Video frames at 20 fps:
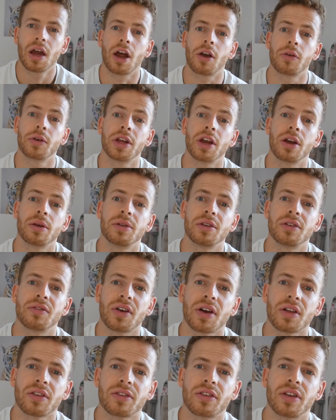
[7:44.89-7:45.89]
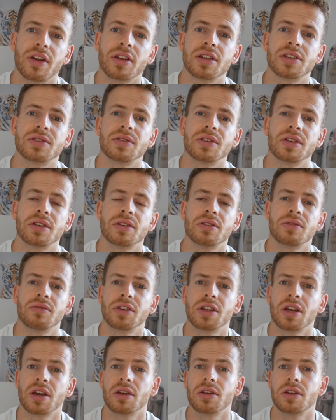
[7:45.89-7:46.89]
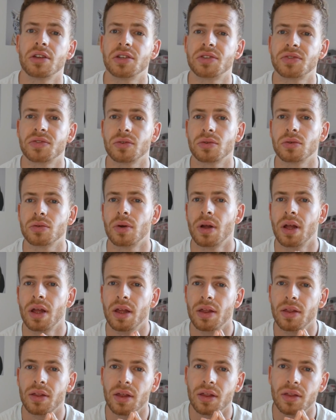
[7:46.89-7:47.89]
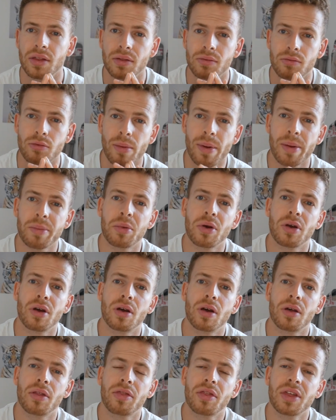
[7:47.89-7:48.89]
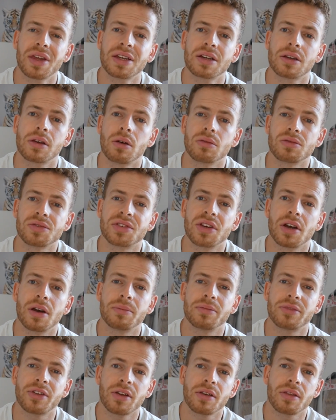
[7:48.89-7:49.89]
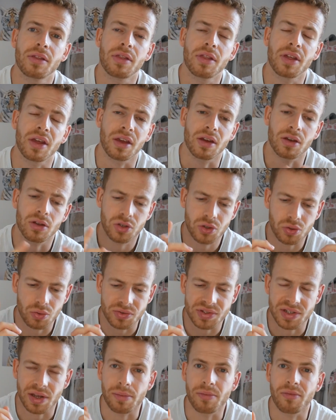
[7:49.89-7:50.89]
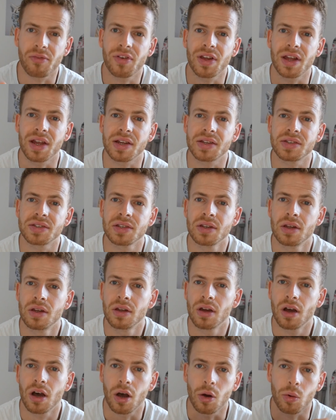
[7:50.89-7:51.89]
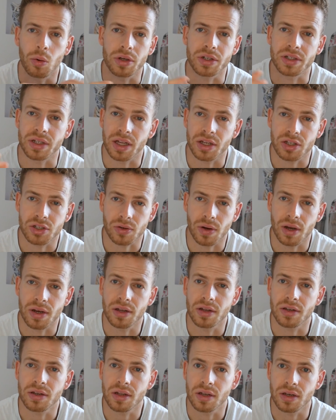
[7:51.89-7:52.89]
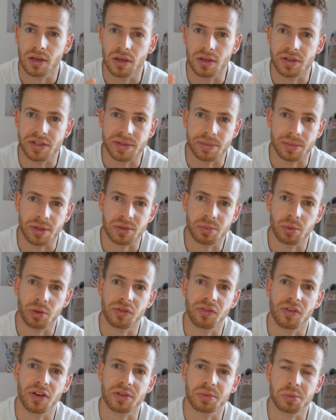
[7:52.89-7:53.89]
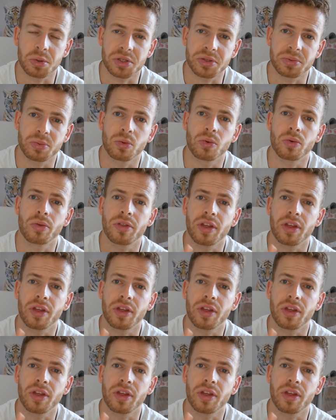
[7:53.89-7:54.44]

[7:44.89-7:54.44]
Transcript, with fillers: I really hope you found today's video useful. Remember, think long term, don't think short term fix. I want to get shredded and lose as much body fat as possible.